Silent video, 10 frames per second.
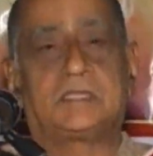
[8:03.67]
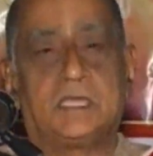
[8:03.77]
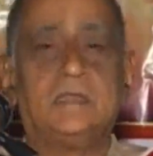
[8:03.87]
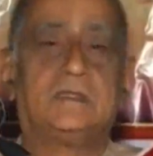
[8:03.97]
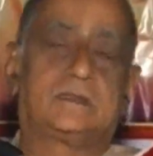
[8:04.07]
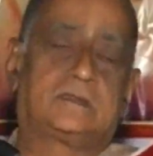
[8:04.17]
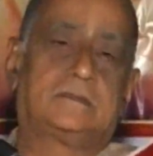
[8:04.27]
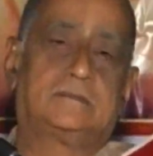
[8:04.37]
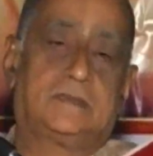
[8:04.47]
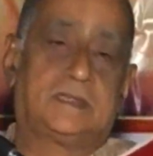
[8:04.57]
since,
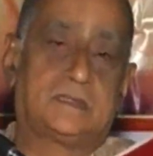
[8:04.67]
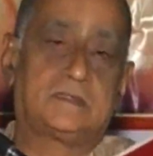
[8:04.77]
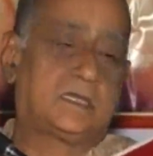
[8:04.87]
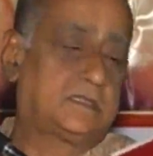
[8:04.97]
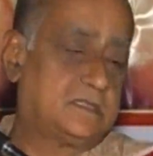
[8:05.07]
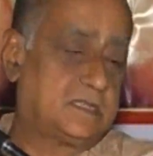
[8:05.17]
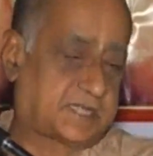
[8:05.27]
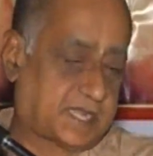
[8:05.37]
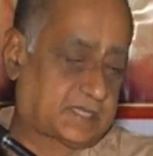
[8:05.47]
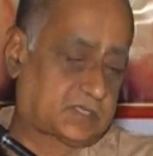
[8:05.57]
as I said, the
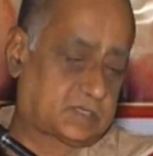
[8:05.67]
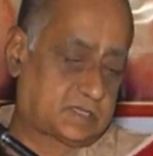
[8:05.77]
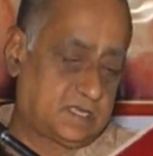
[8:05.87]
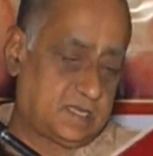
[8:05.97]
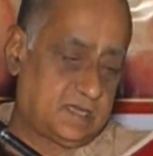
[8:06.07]
text